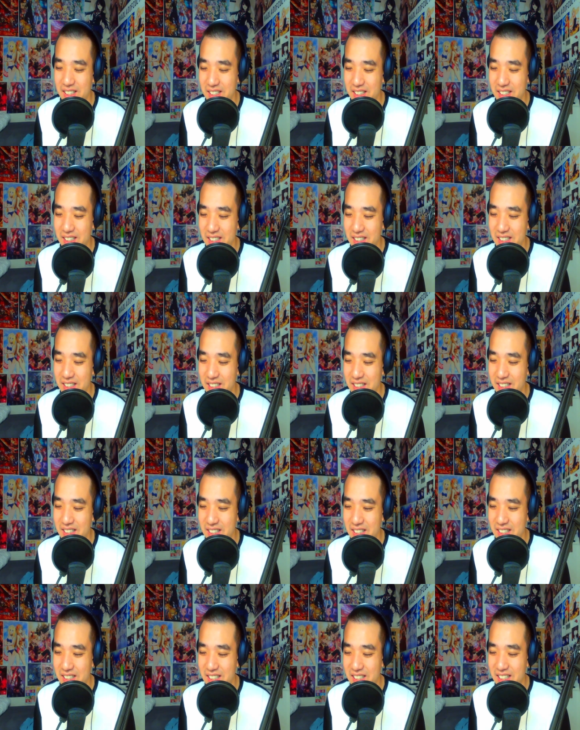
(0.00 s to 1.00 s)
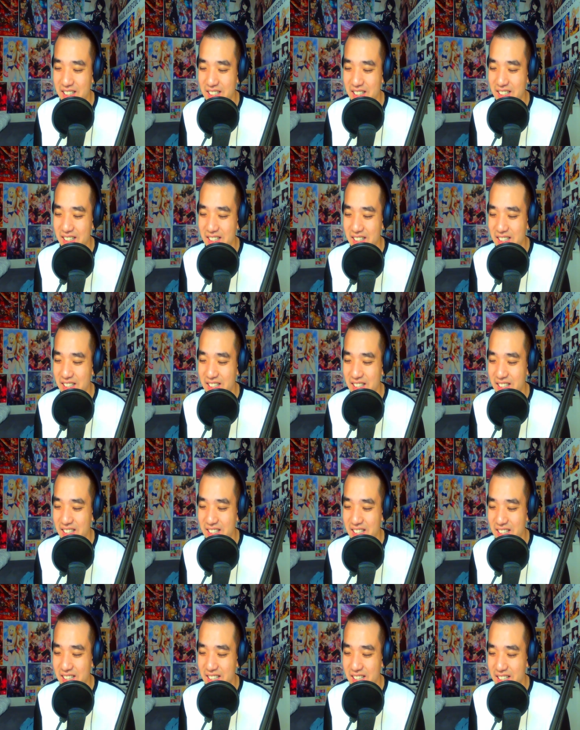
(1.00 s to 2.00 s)

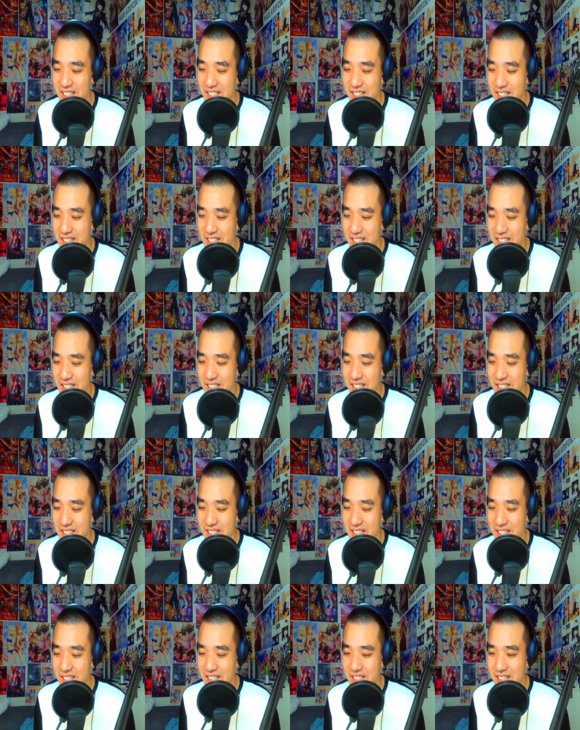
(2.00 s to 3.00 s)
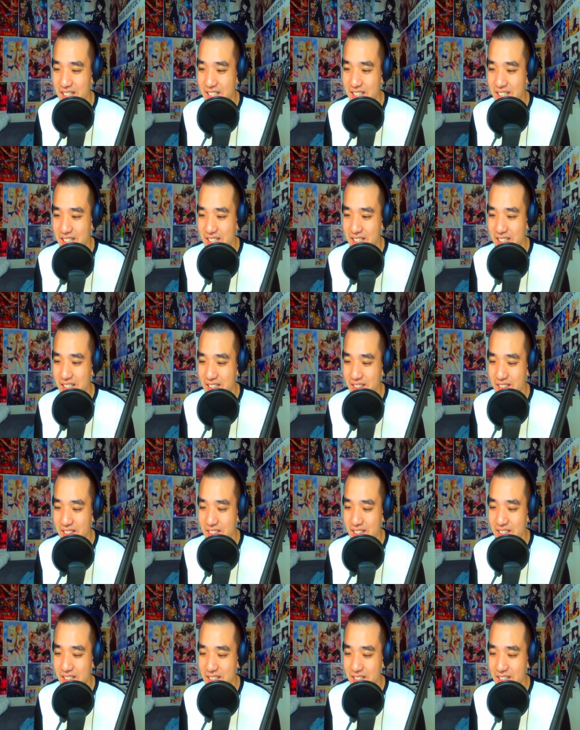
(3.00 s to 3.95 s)
(silence)